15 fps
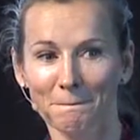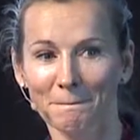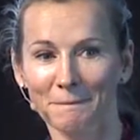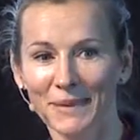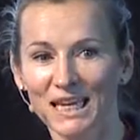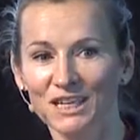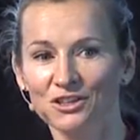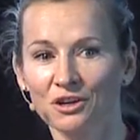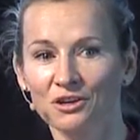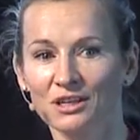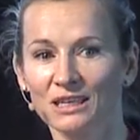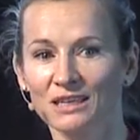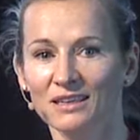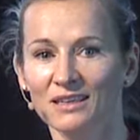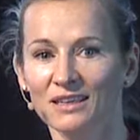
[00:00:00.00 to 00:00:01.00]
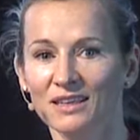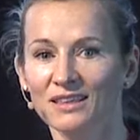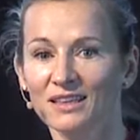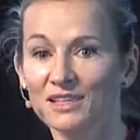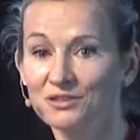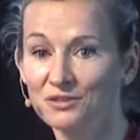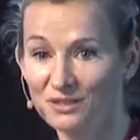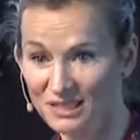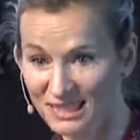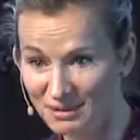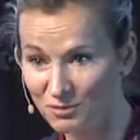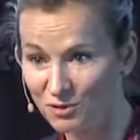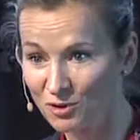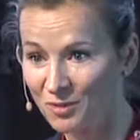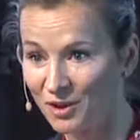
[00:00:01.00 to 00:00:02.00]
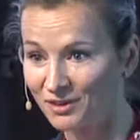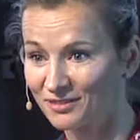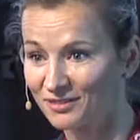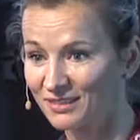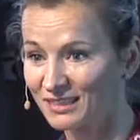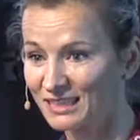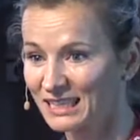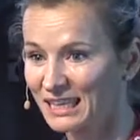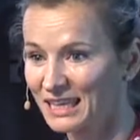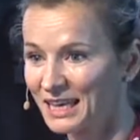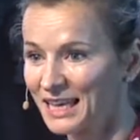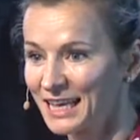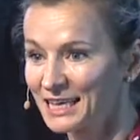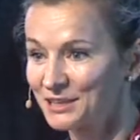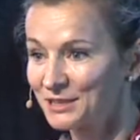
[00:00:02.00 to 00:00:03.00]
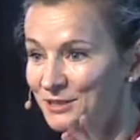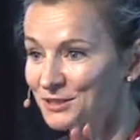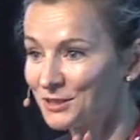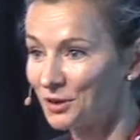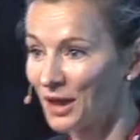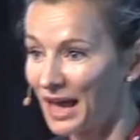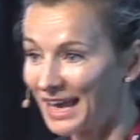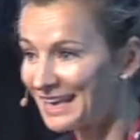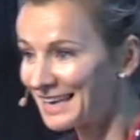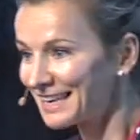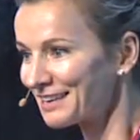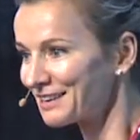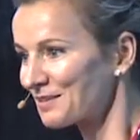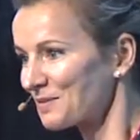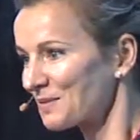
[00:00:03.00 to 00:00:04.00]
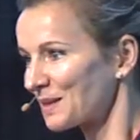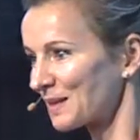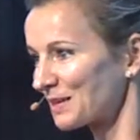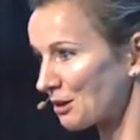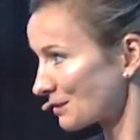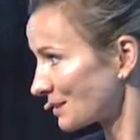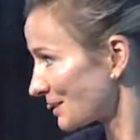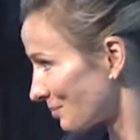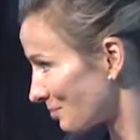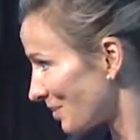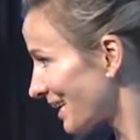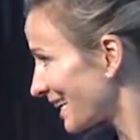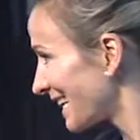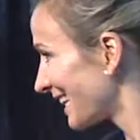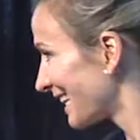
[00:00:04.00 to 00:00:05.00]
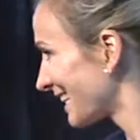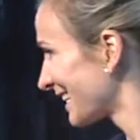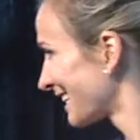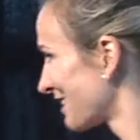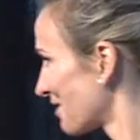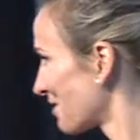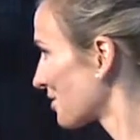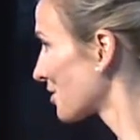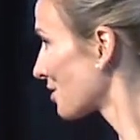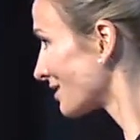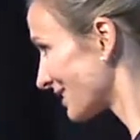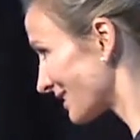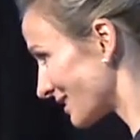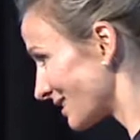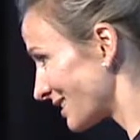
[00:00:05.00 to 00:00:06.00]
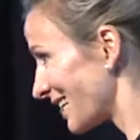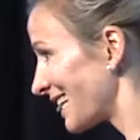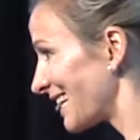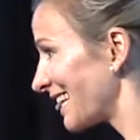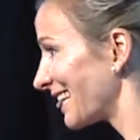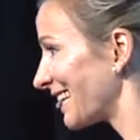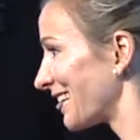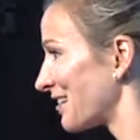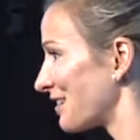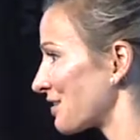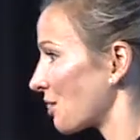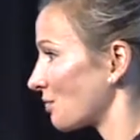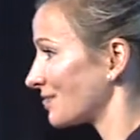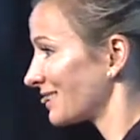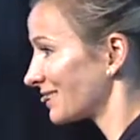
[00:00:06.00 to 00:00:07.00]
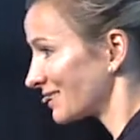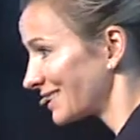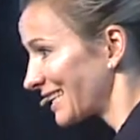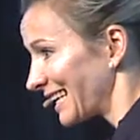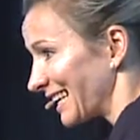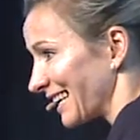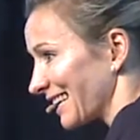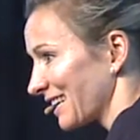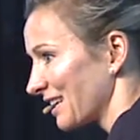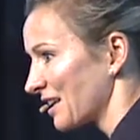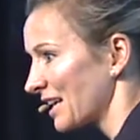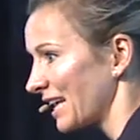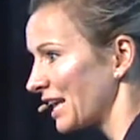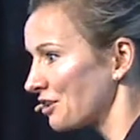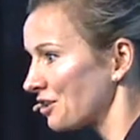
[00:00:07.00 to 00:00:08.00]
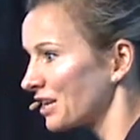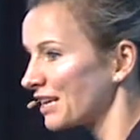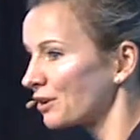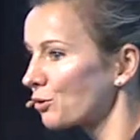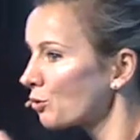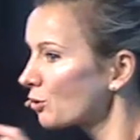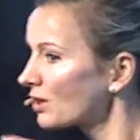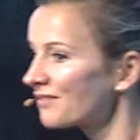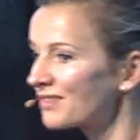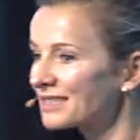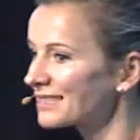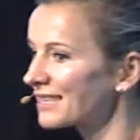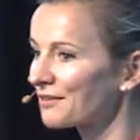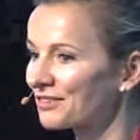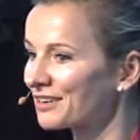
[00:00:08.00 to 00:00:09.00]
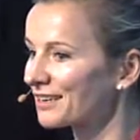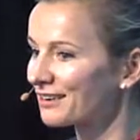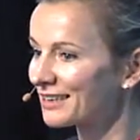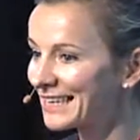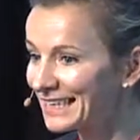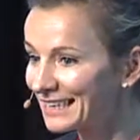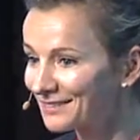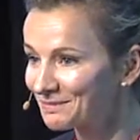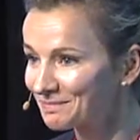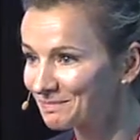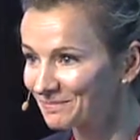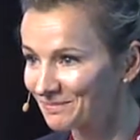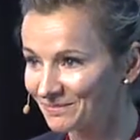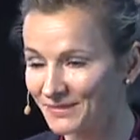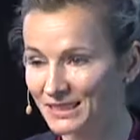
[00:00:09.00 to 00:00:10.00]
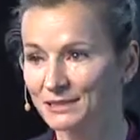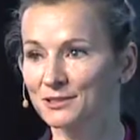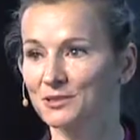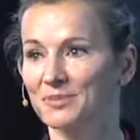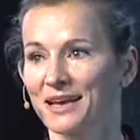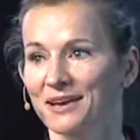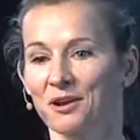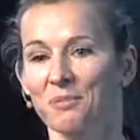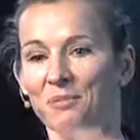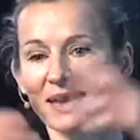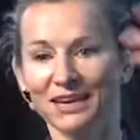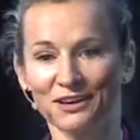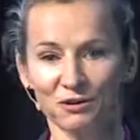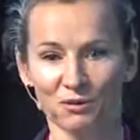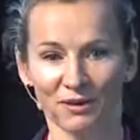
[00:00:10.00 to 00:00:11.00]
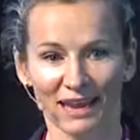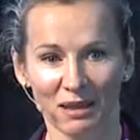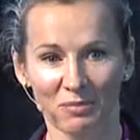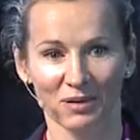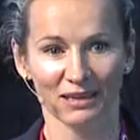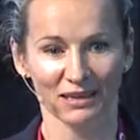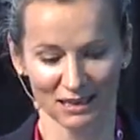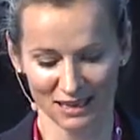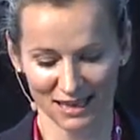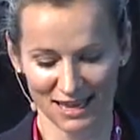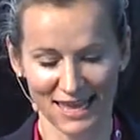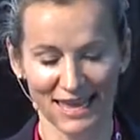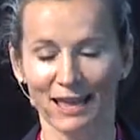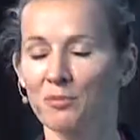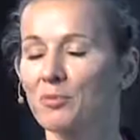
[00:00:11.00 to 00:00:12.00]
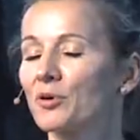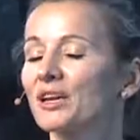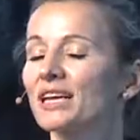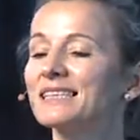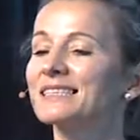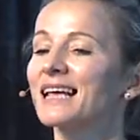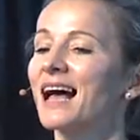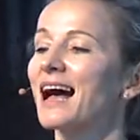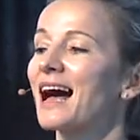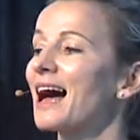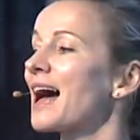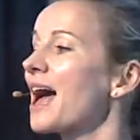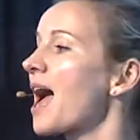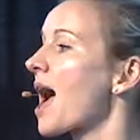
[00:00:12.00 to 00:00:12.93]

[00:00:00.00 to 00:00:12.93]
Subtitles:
melatonin, that's your sleep hormone. So A goes to B, goes to C, goes to D. And you need all of the stuff in green to be able to make it all happen. Our bodies are